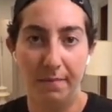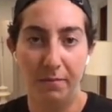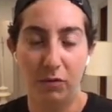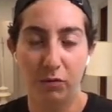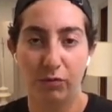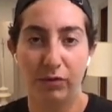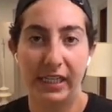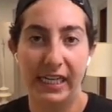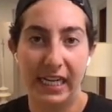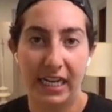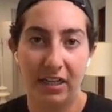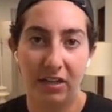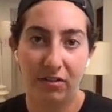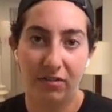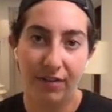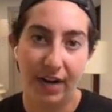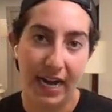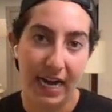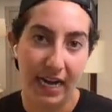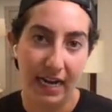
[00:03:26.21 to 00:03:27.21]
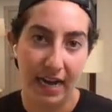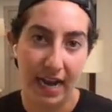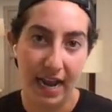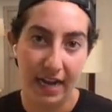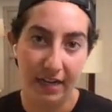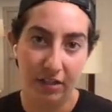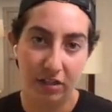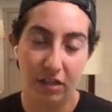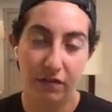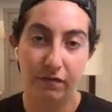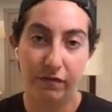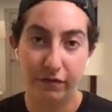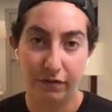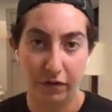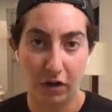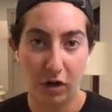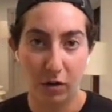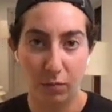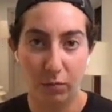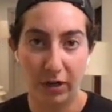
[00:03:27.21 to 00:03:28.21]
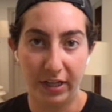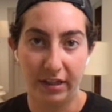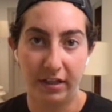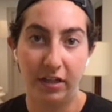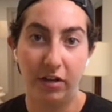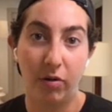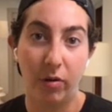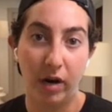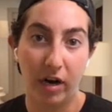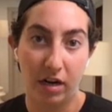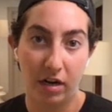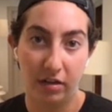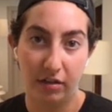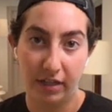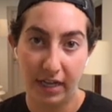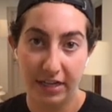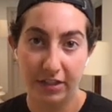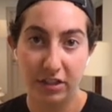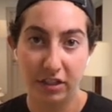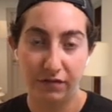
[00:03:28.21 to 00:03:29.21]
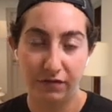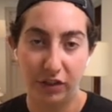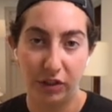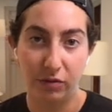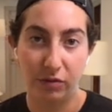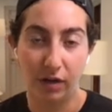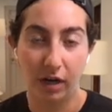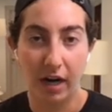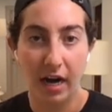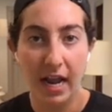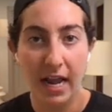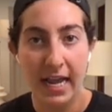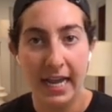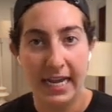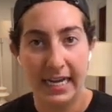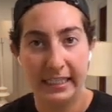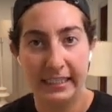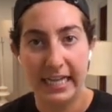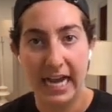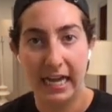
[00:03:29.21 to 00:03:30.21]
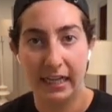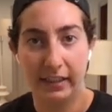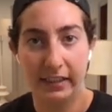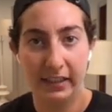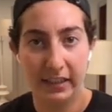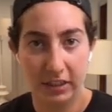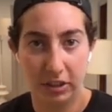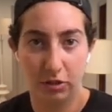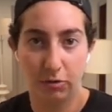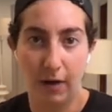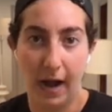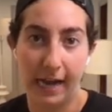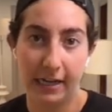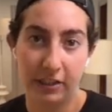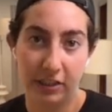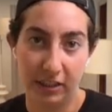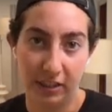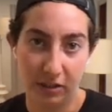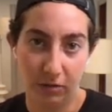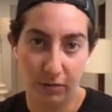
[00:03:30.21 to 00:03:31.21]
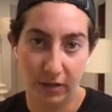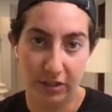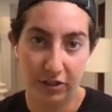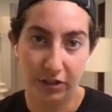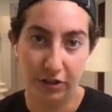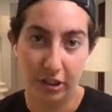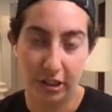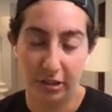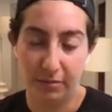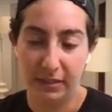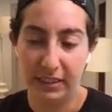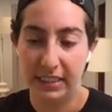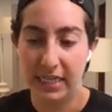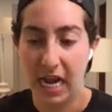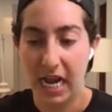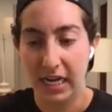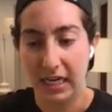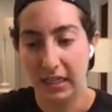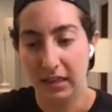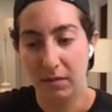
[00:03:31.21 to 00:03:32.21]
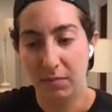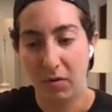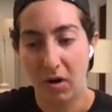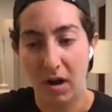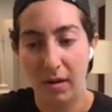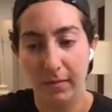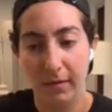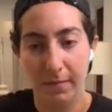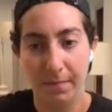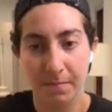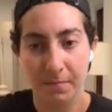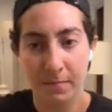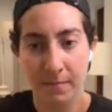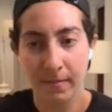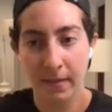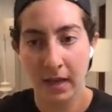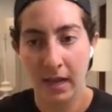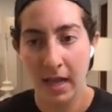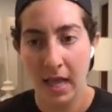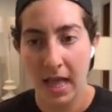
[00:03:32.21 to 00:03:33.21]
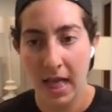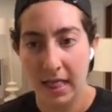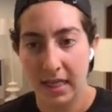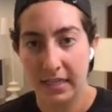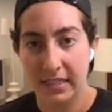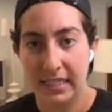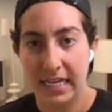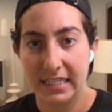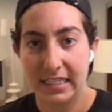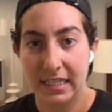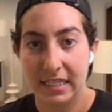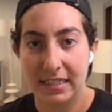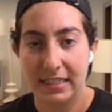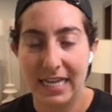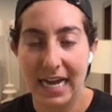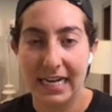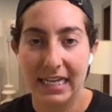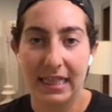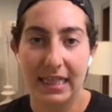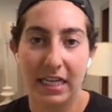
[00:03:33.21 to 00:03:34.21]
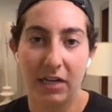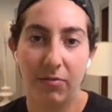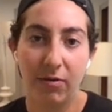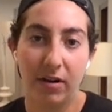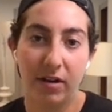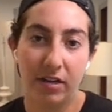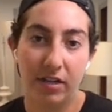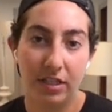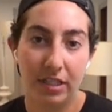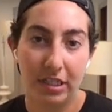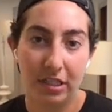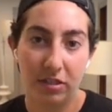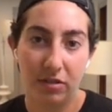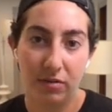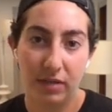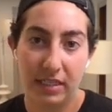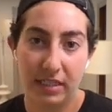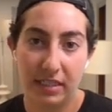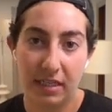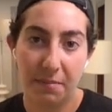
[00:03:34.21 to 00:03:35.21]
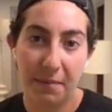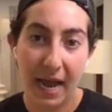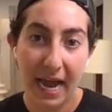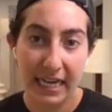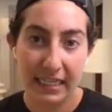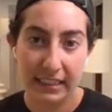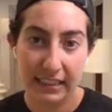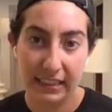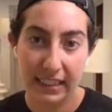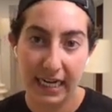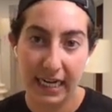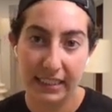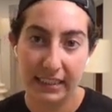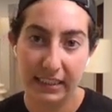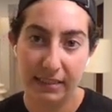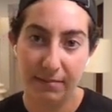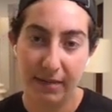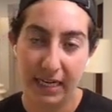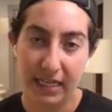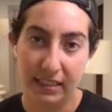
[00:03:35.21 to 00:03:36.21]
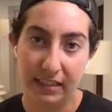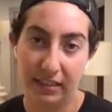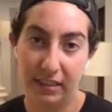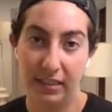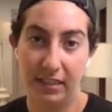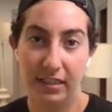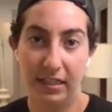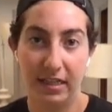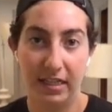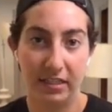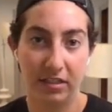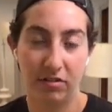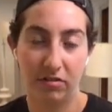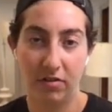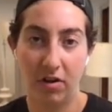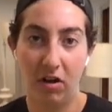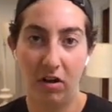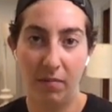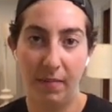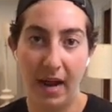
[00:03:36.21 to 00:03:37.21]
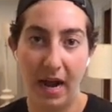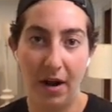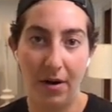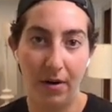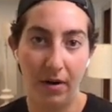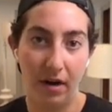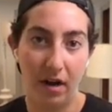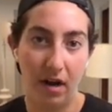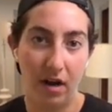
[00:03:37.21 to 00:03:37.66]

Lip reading: reiterate and confirm with your interviewer exactly the direction in which you should be taking the problem. The second thing we're going to do is capacity estimation. This is all about,